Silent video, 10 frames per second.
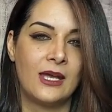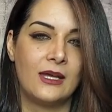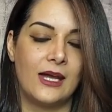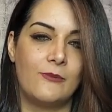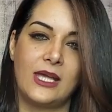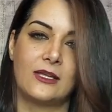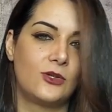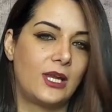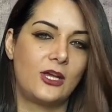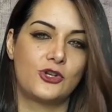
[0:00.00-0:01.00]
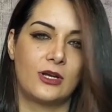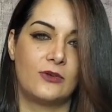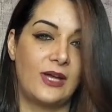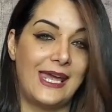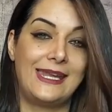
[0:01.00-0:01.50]
and make a donation
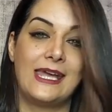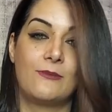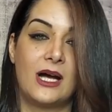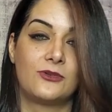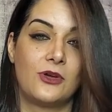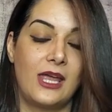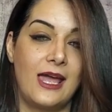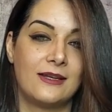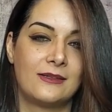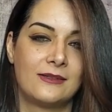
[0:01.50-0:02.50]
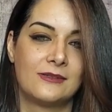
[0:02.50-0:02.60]
of any amount you can